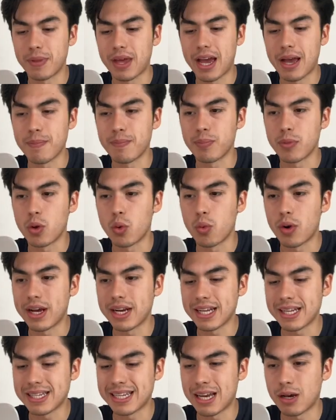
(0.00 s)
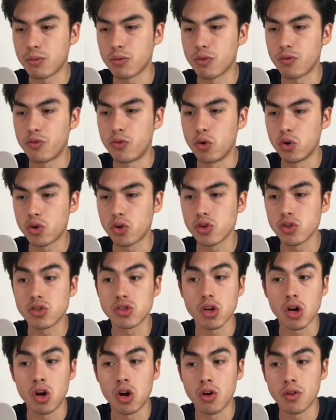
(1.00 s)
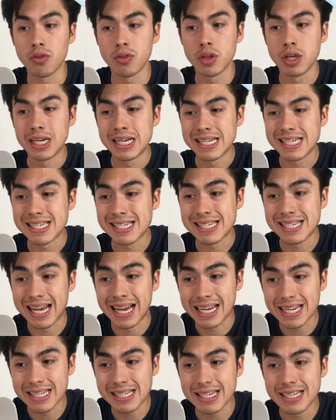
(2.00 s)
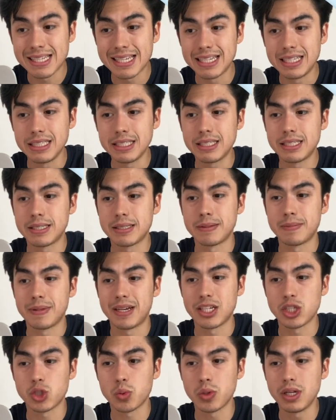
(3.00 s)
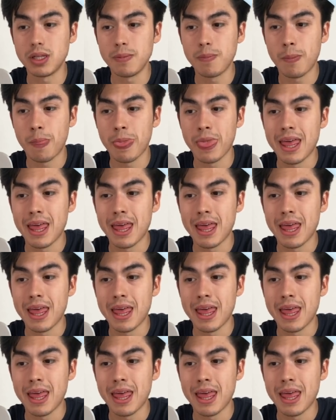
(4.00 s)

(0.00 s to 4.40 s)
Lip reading: I'm writing down focus on side delts as well.